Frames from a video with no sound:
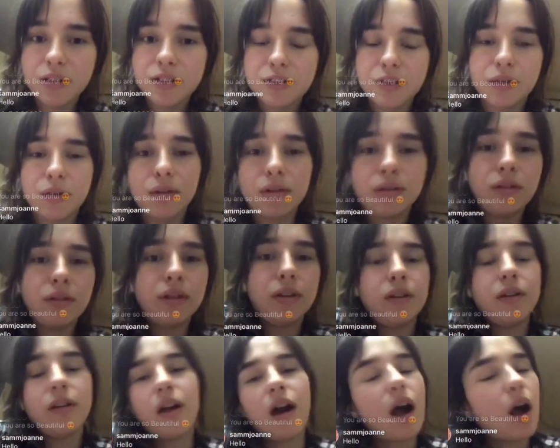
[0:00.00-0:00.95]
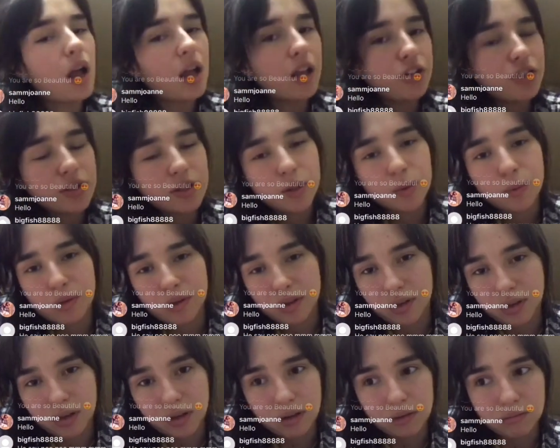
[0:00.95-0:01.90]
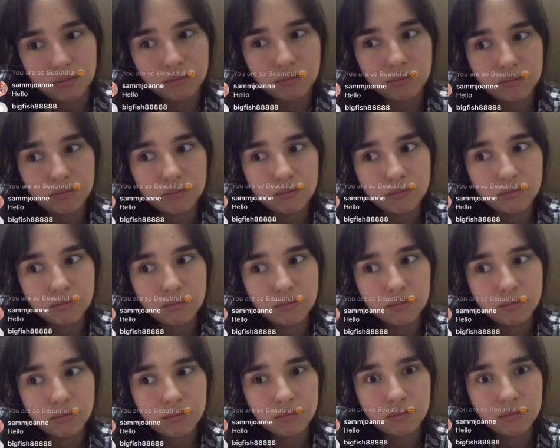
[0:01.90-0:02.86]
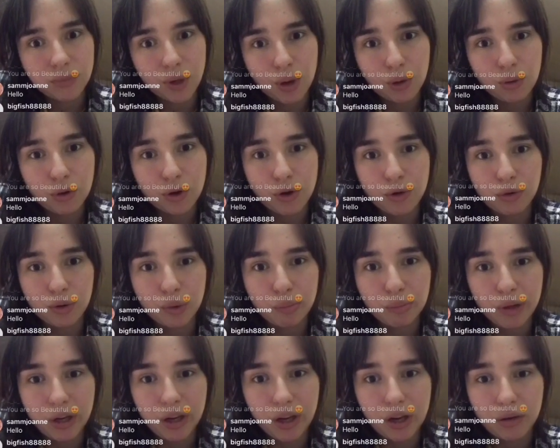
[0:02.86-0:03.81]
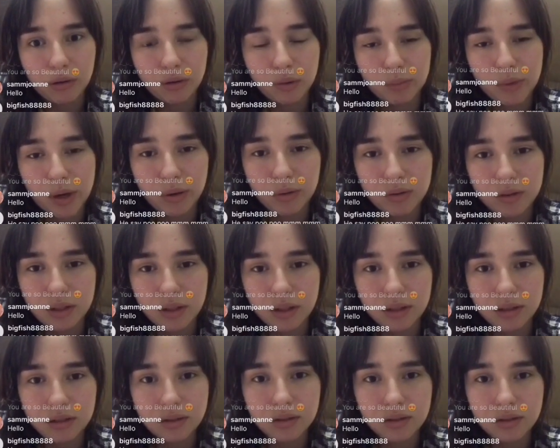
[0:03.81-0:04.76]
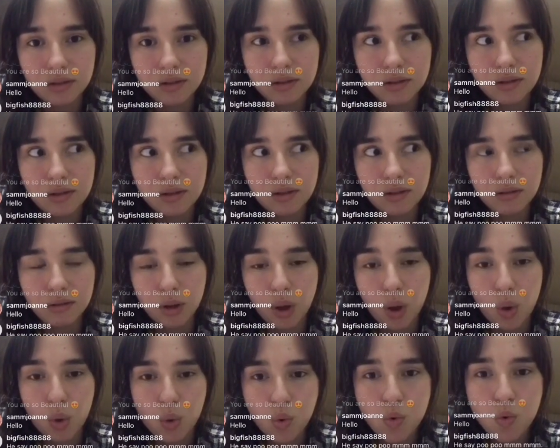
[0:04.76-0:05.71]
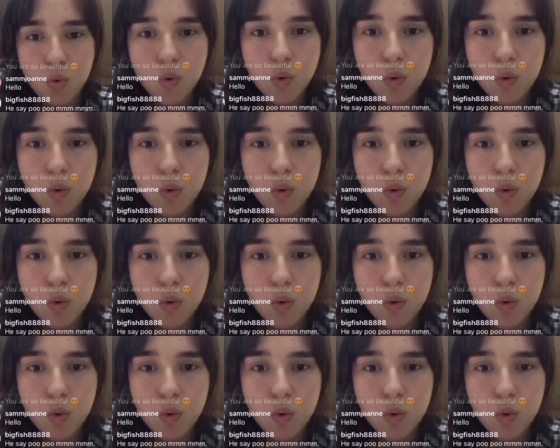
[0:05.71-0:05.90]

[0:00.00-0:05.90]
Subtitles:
So I just wanna know your opinion about this law.